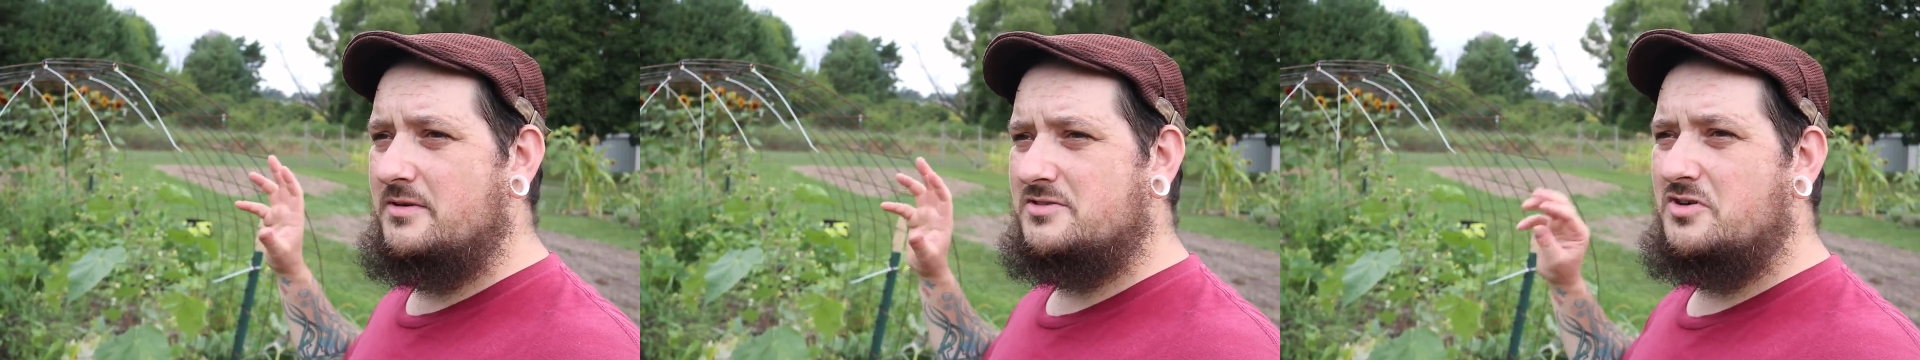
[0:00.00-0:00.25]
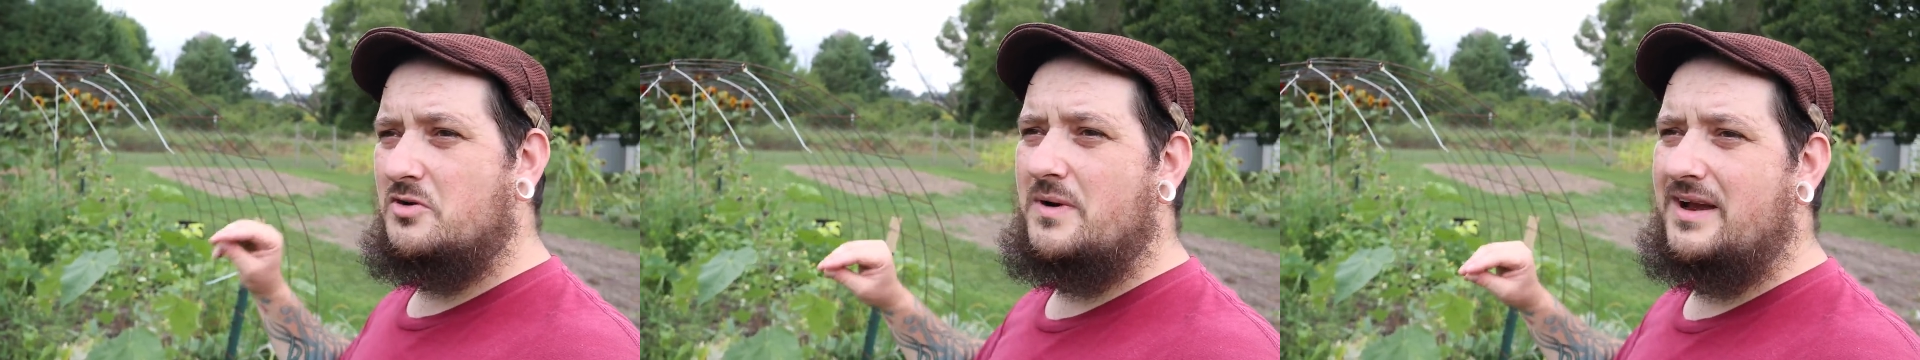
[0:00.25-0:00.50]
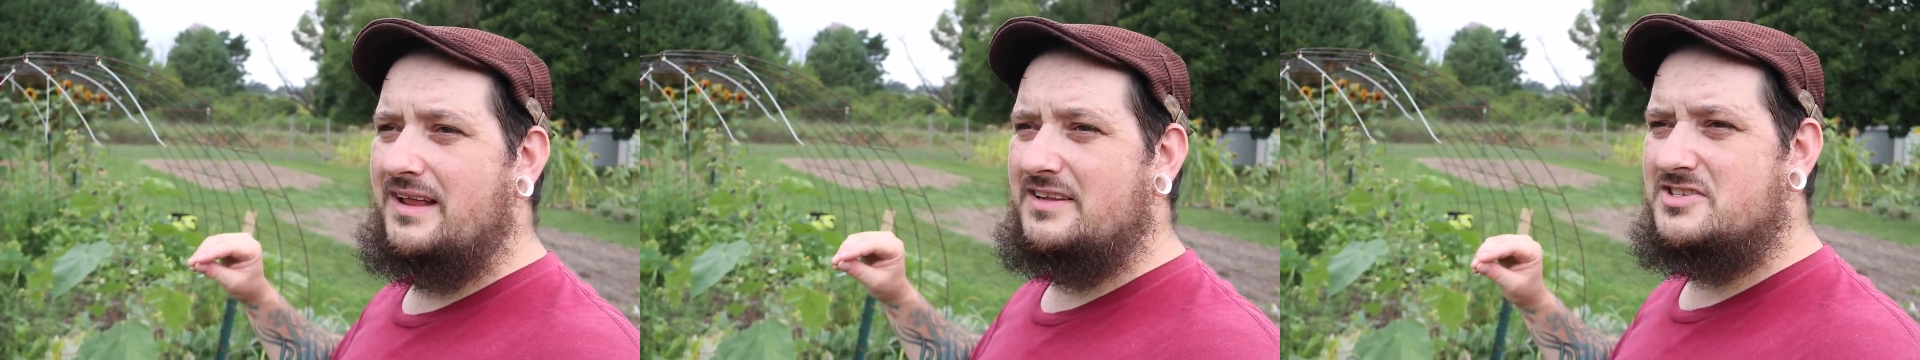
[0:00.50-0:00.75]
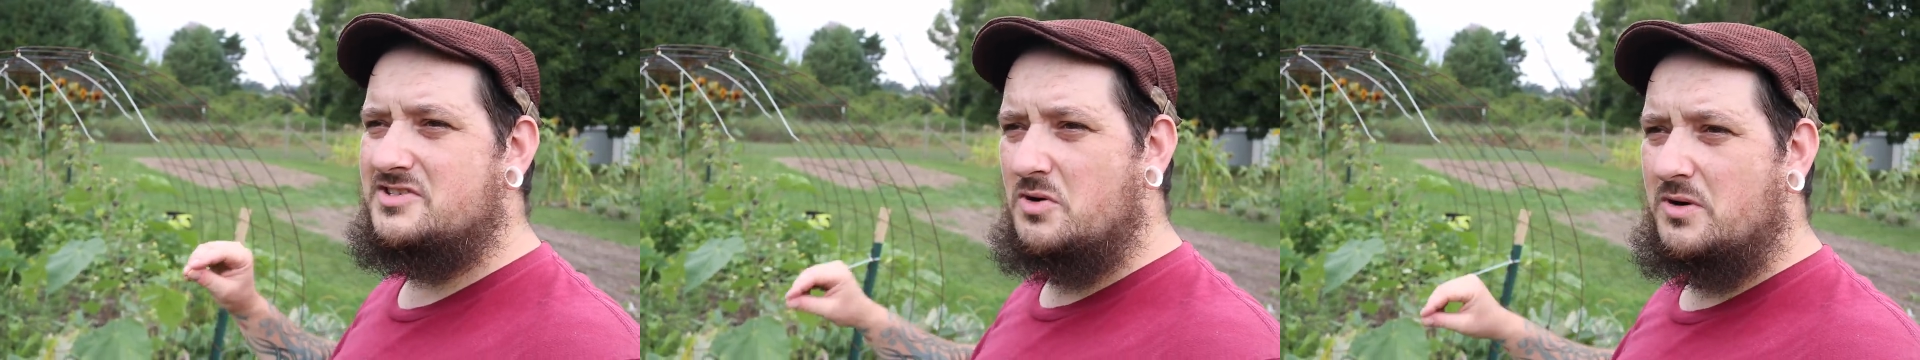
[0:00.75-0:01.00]
It was already
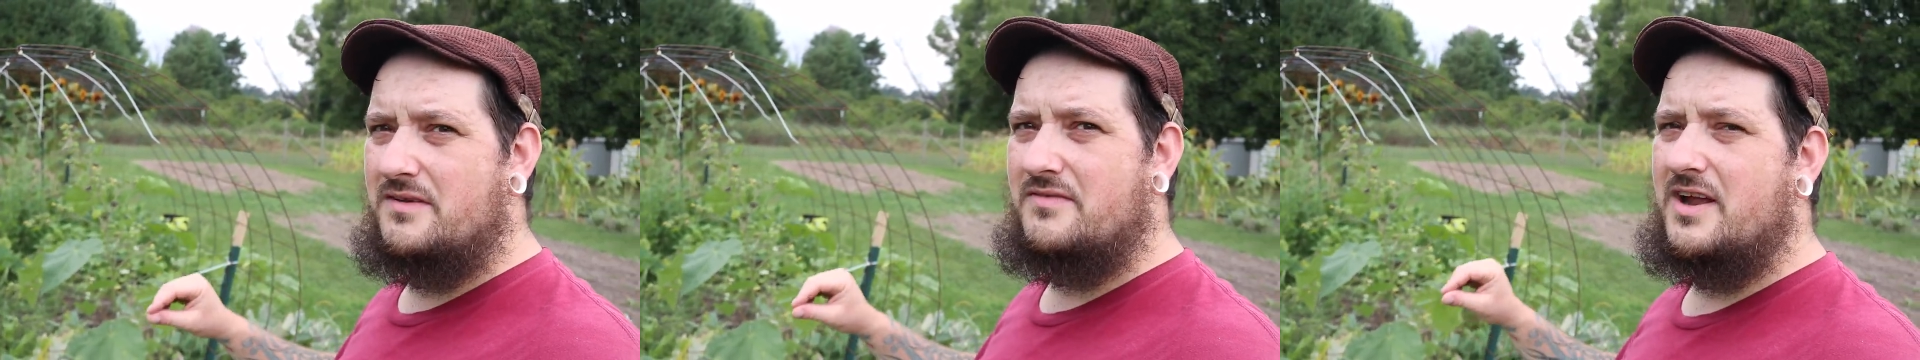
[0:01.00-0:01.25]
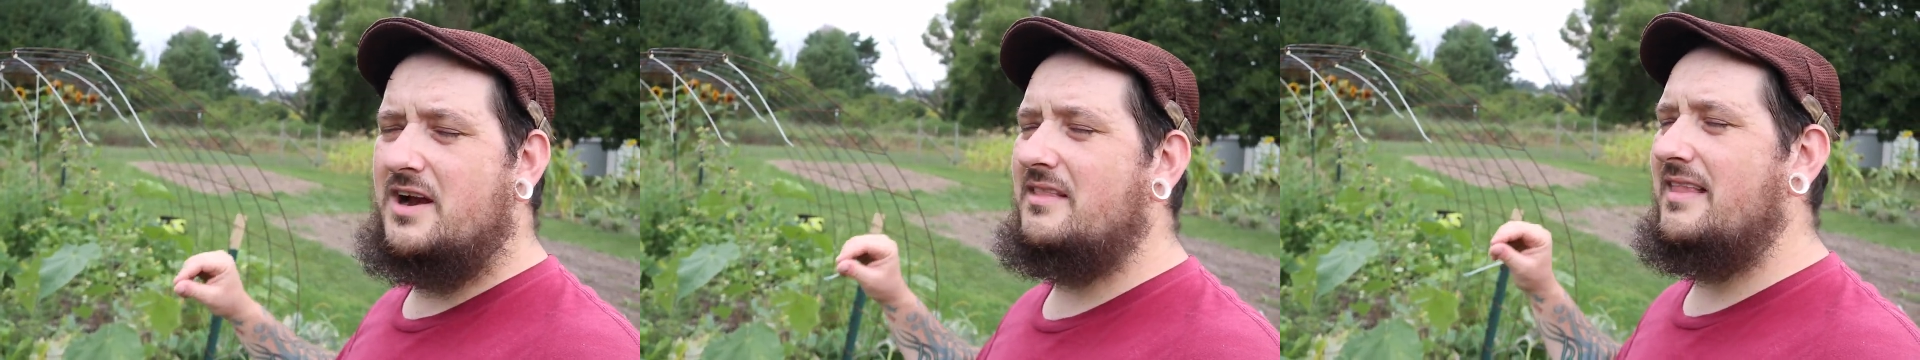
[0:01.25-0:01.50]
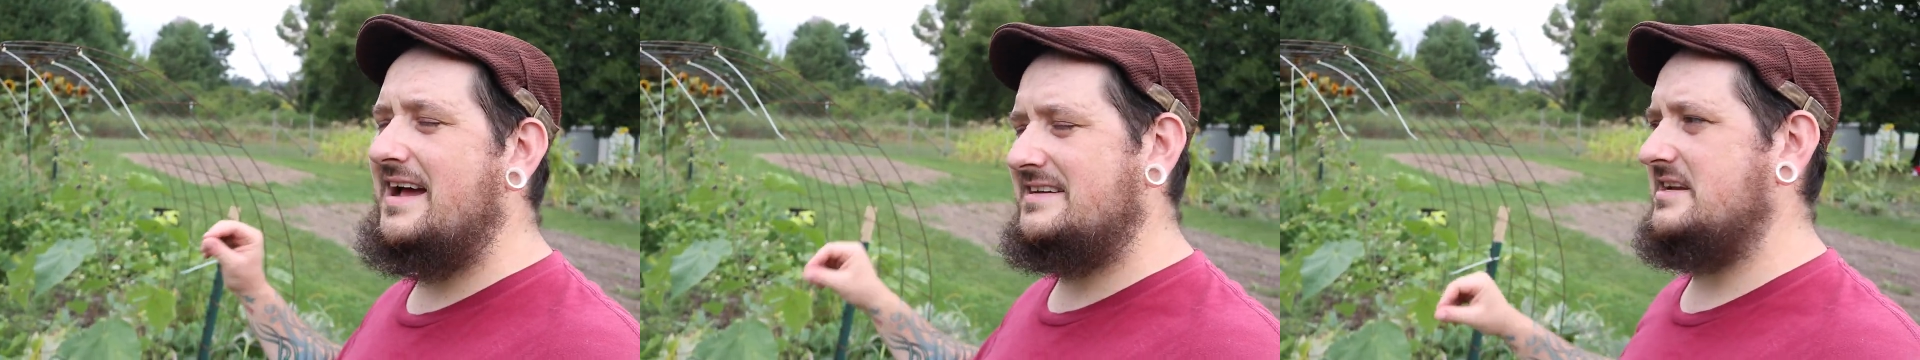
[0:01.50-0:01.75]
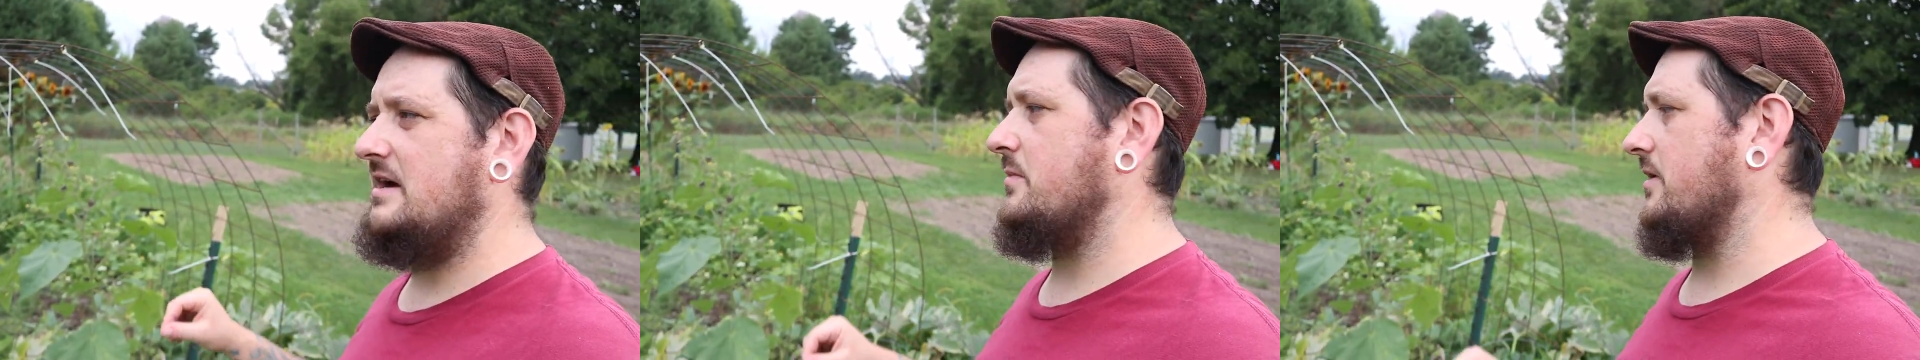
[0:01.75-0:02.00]
sort of there
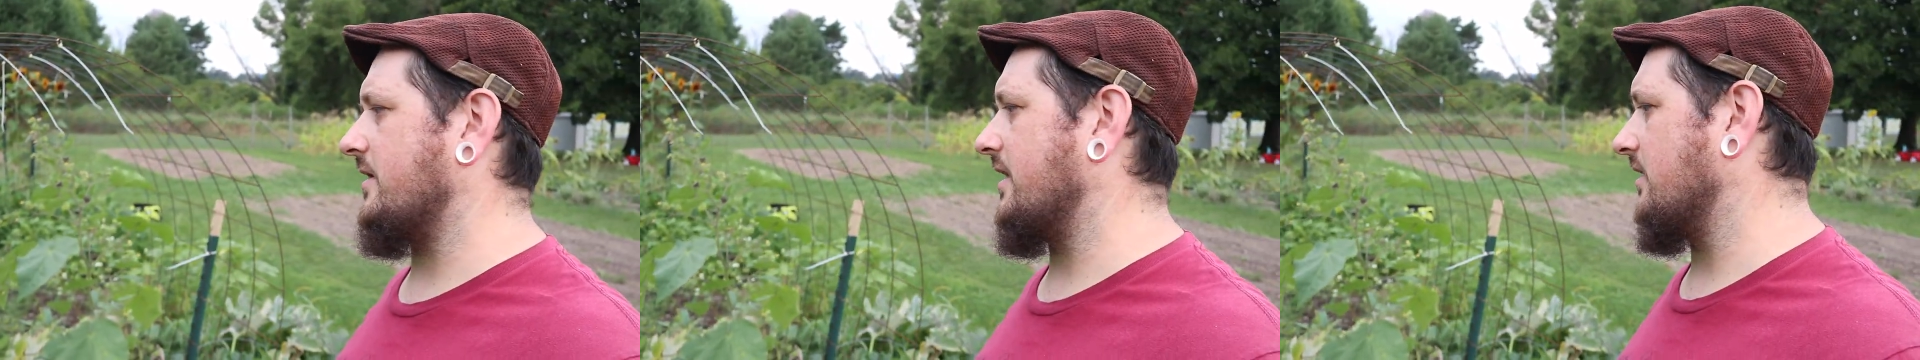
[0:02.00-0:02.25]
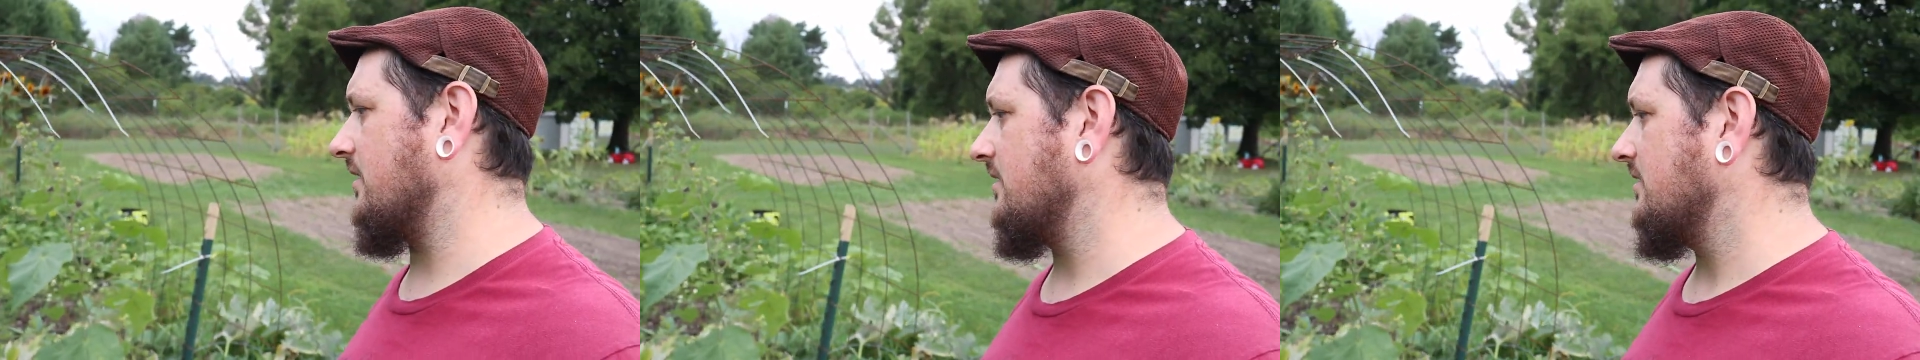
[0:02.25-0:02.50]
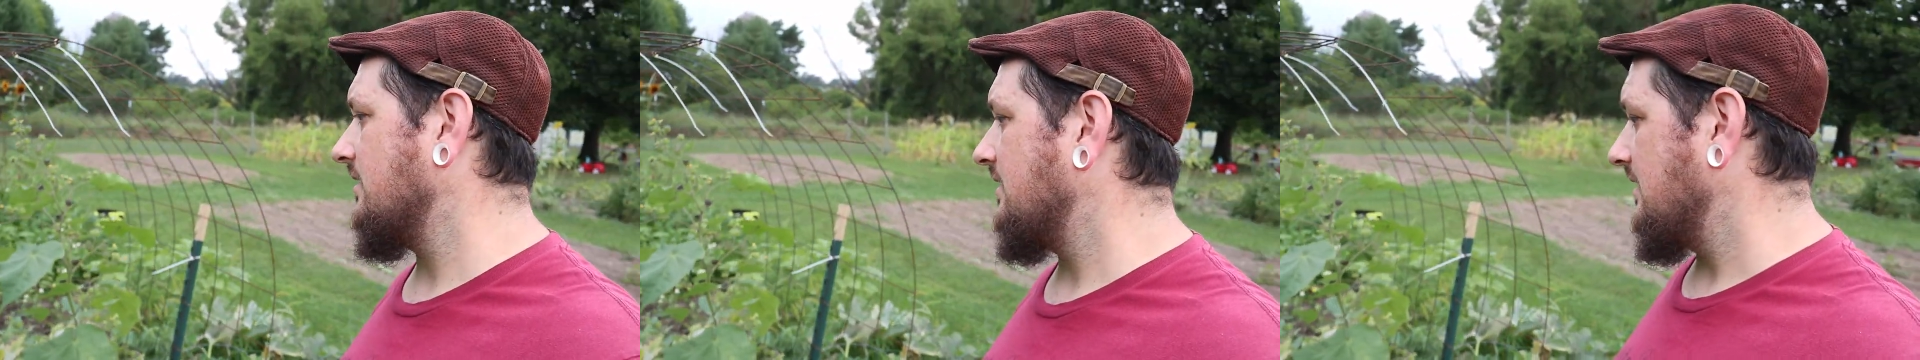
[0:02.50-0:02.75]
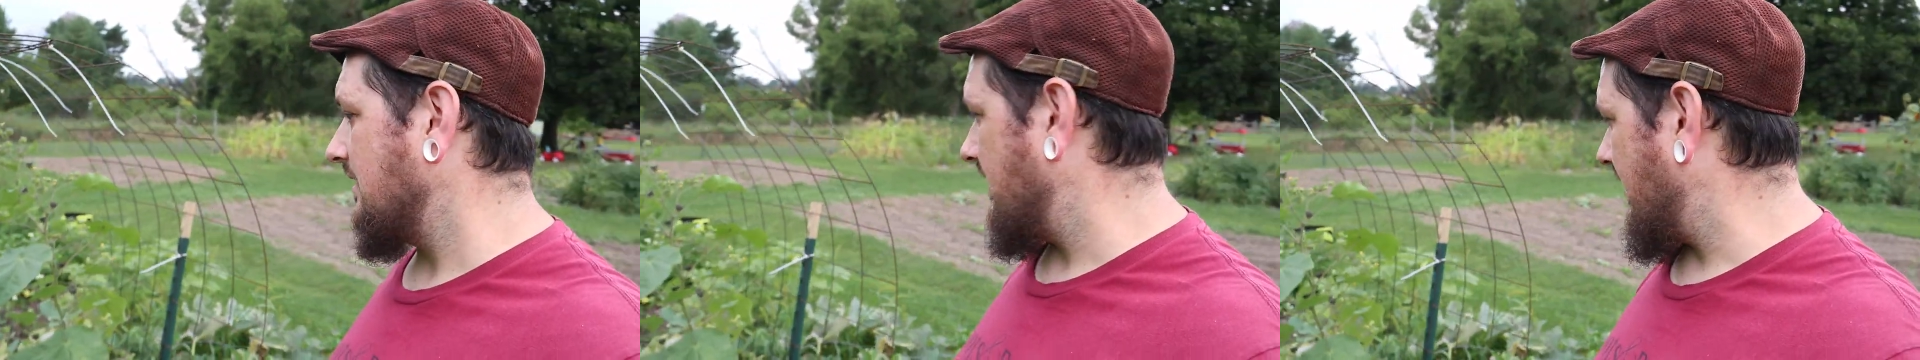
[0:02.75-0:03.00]
last time we were here.
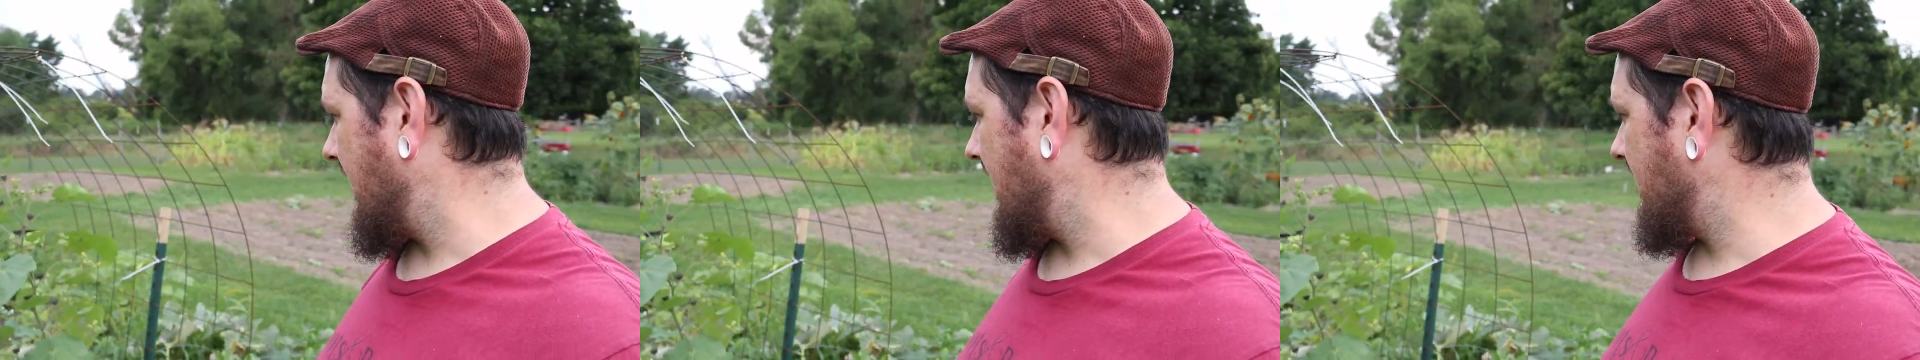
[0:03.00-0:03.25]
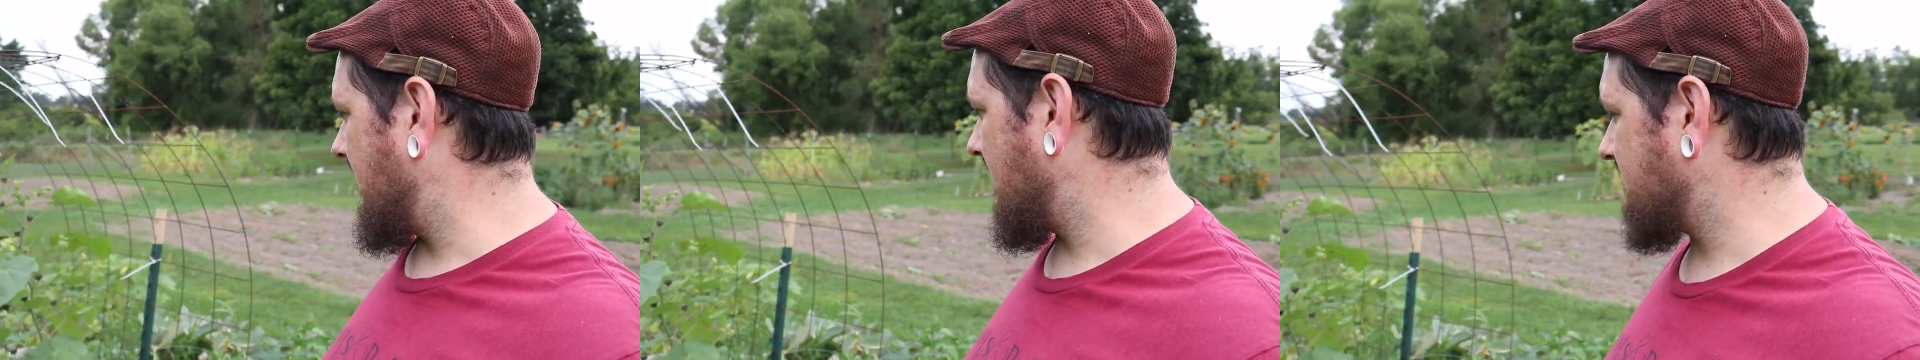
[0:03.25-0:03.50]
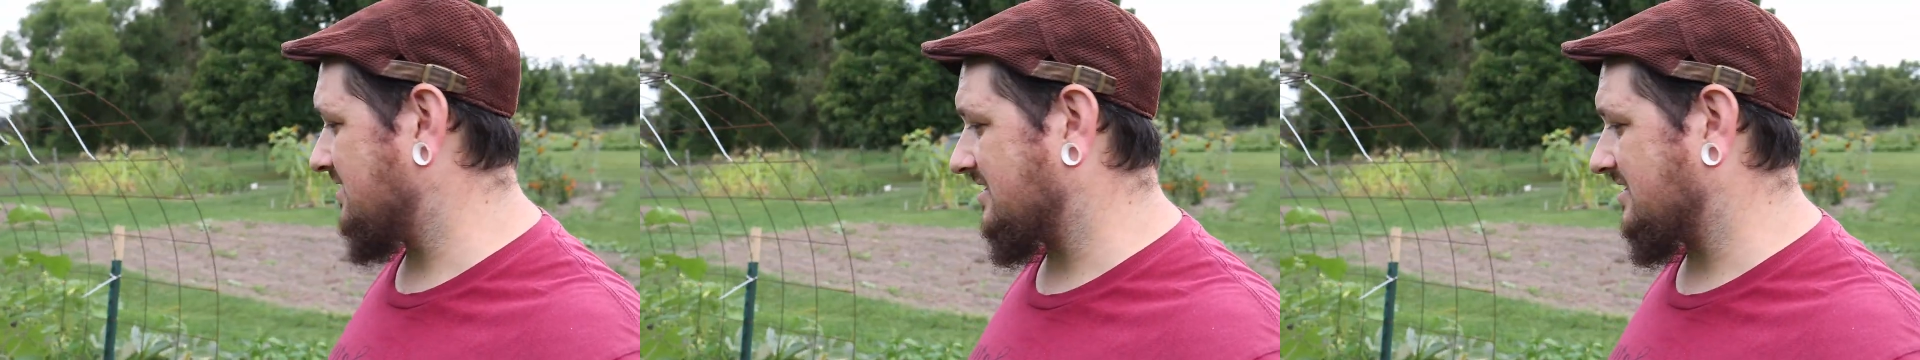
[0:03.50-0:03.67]
And I'm